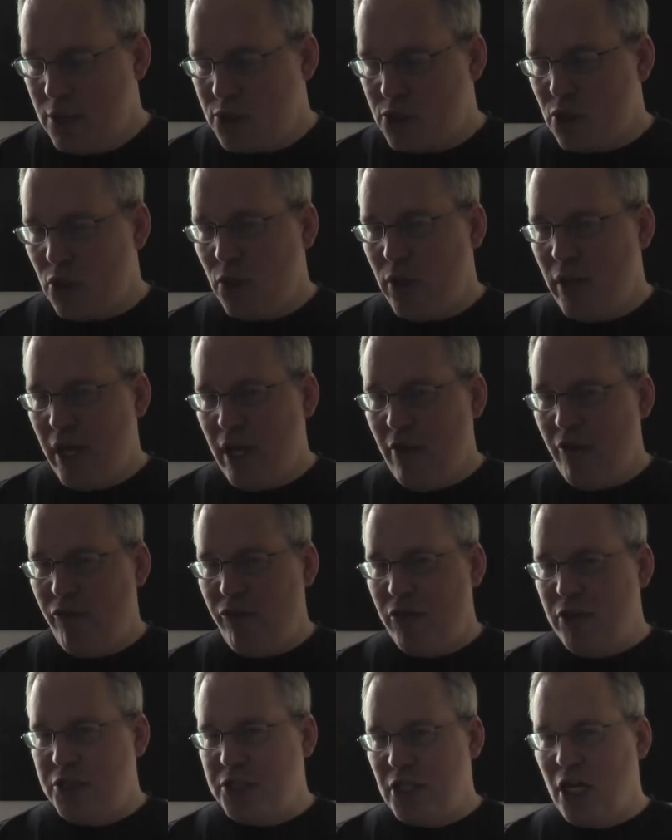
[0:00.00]
So
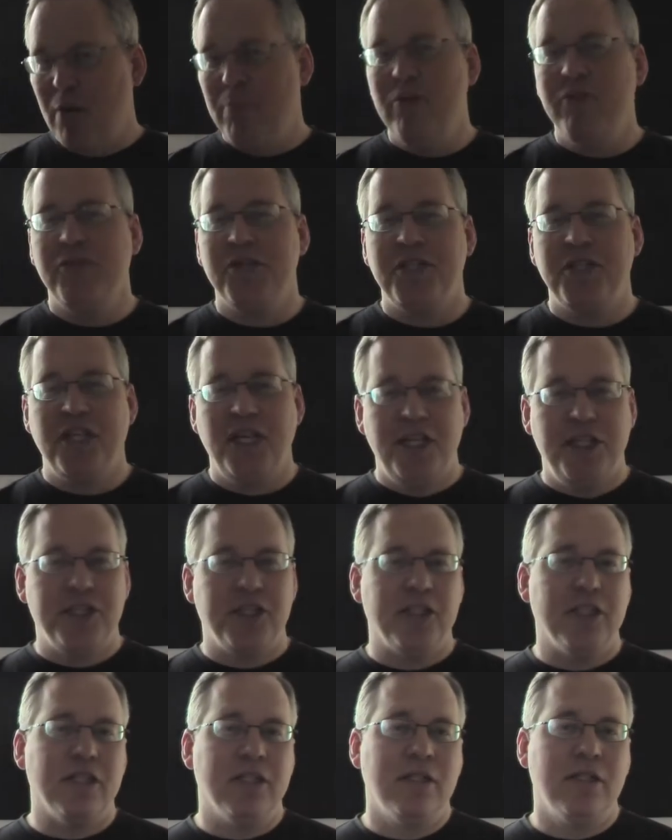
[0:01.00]
if the job of a
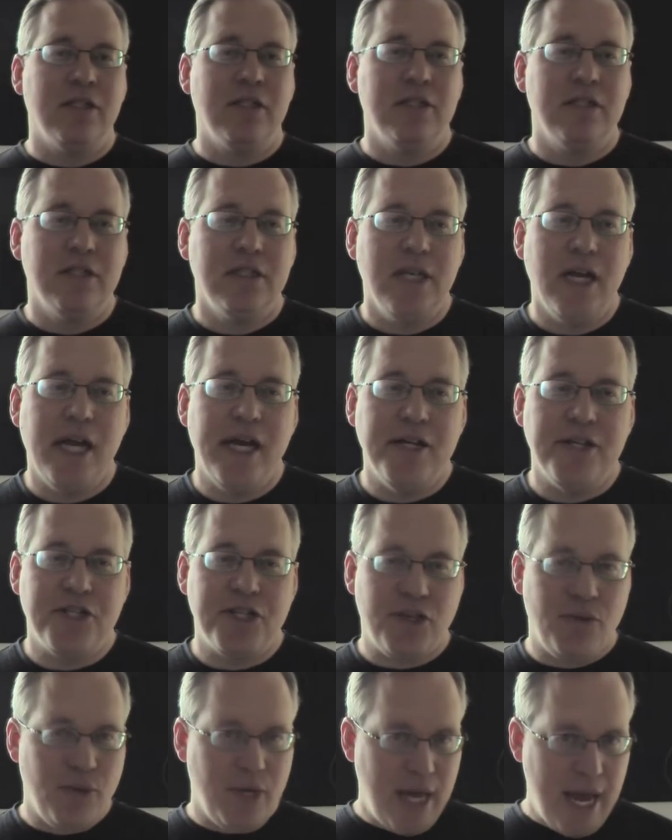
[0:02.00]
teacher is
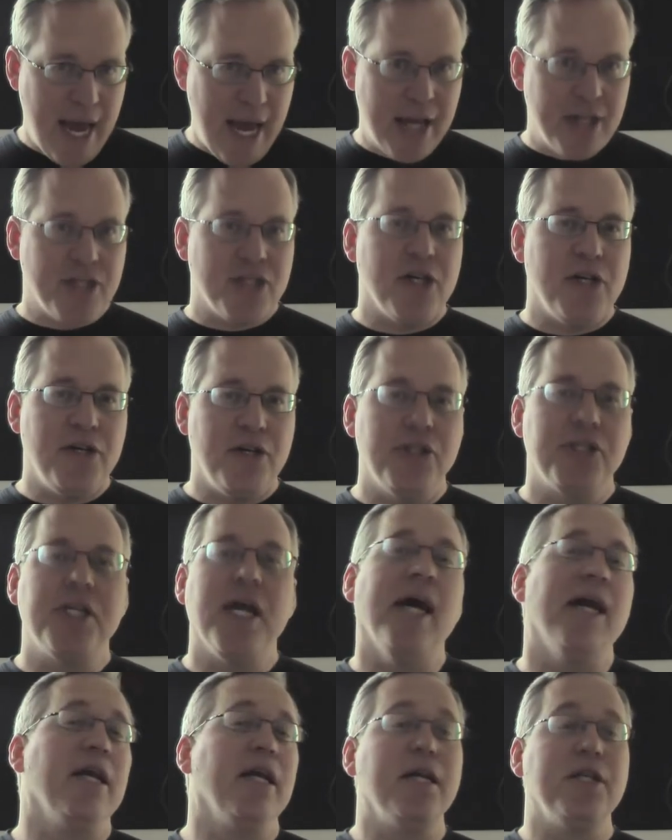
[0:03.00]
to enhance
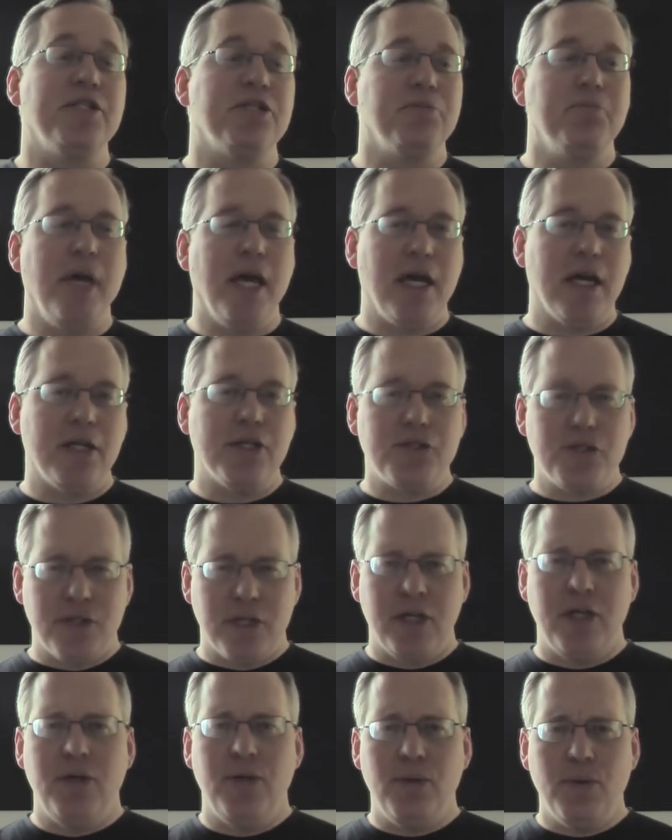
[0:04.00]
understanding, to make it so
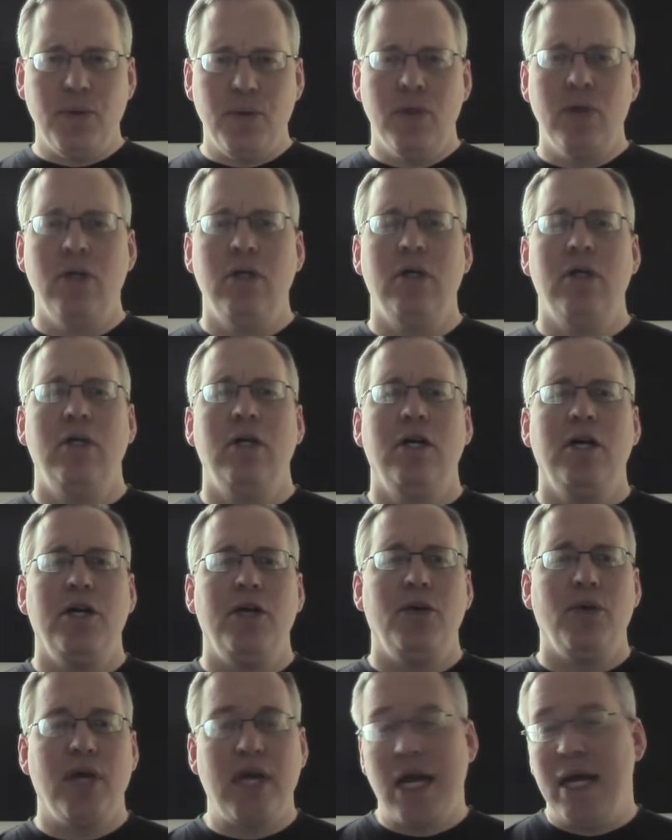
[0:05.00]
that you
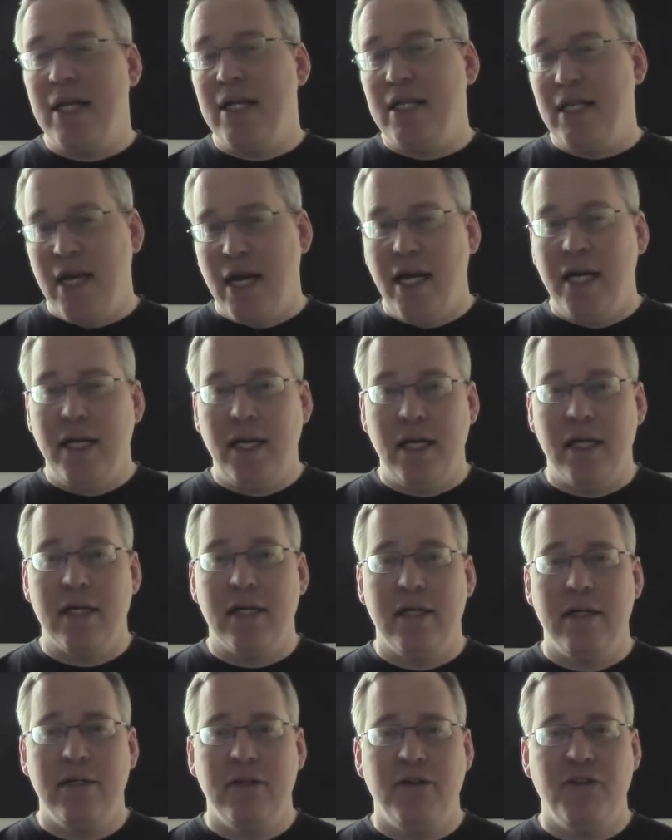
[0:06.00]
get the
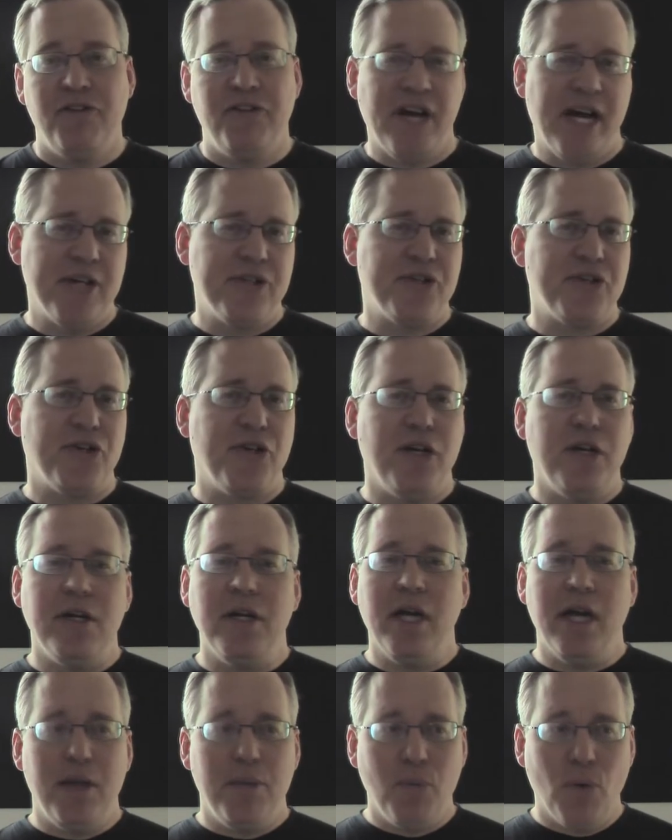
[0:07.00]
idea faster
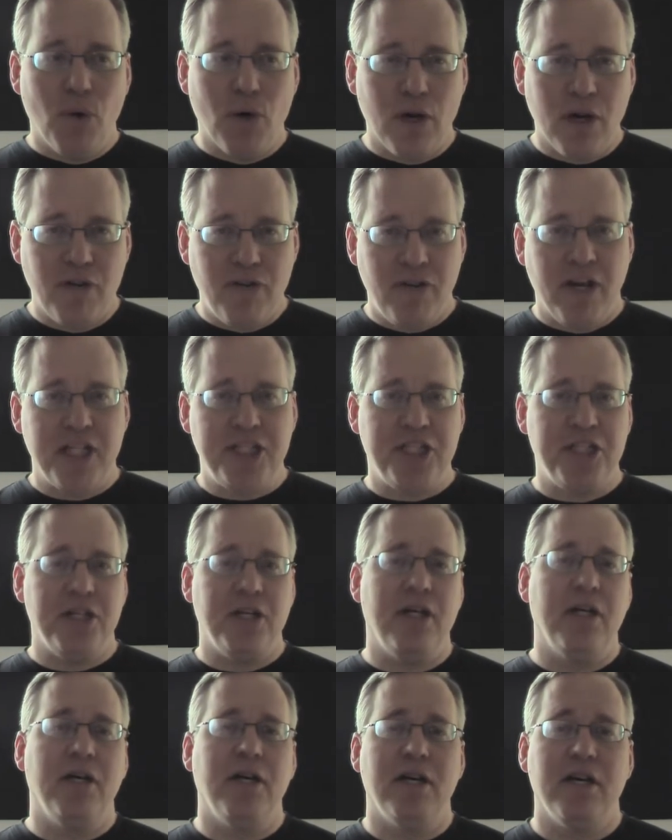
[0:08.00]
and more
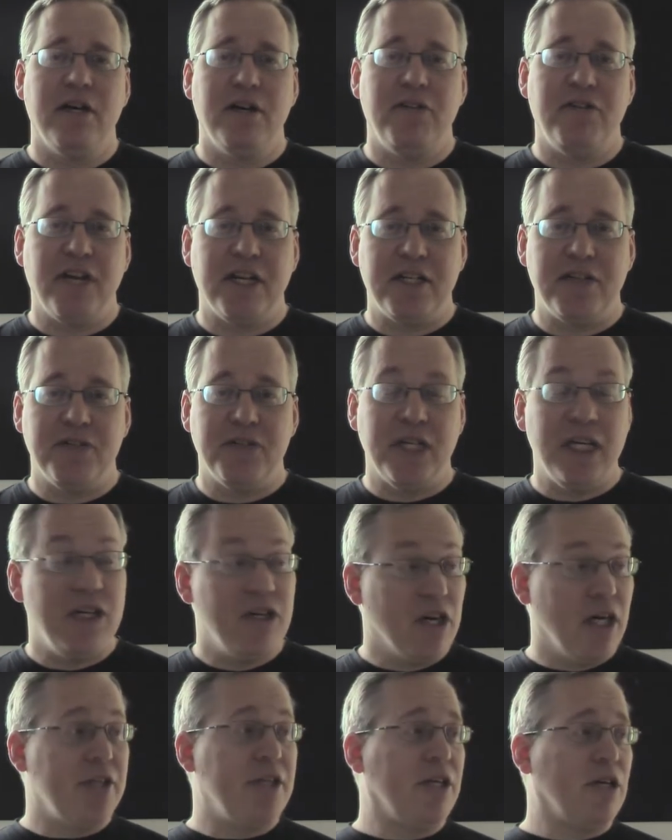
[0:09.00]
effectively.
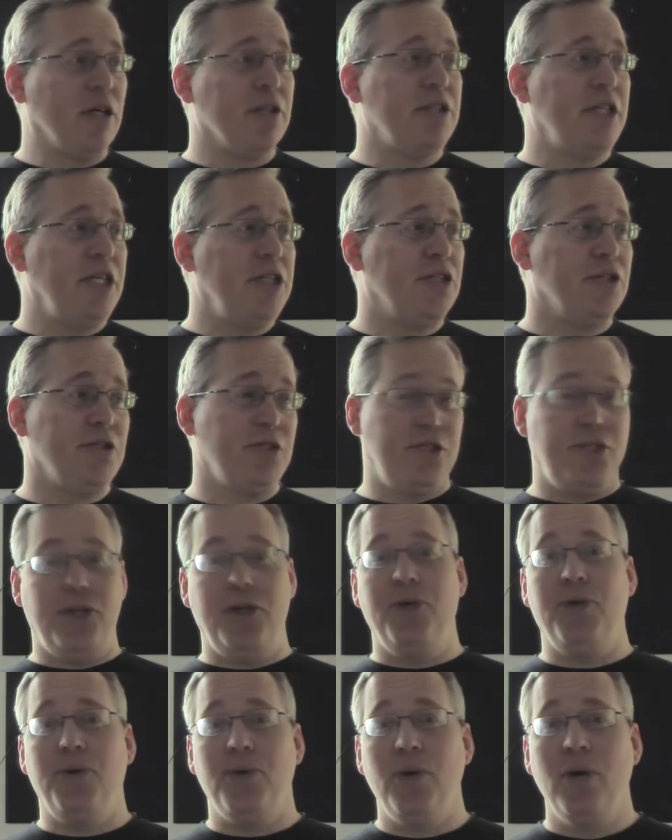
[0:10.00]
Not that all teachers
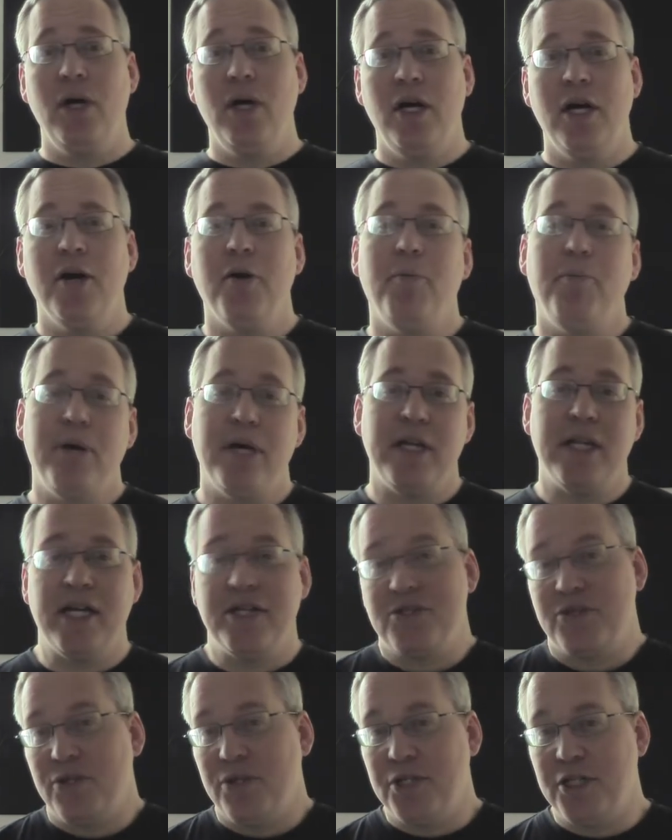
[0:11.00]
do, but
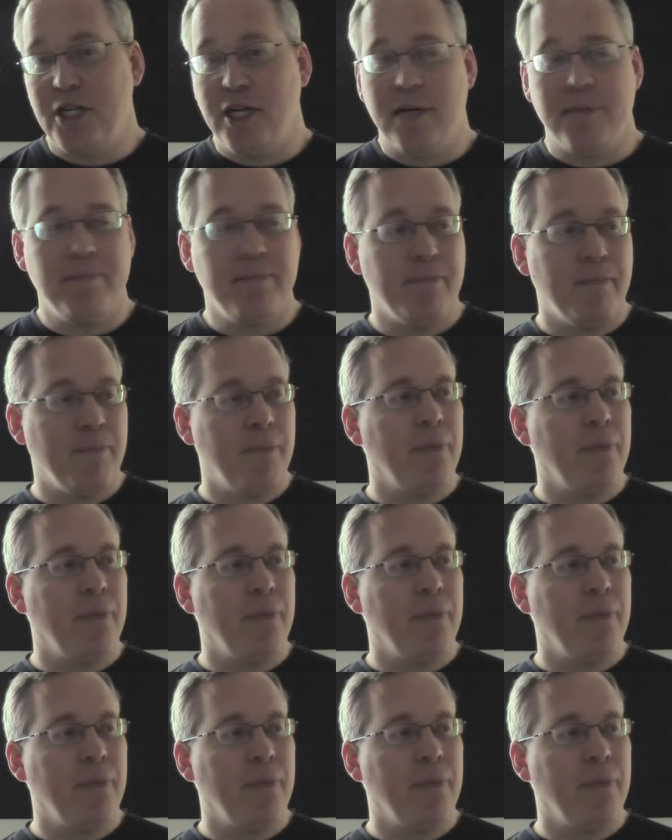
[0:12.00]
that's their job.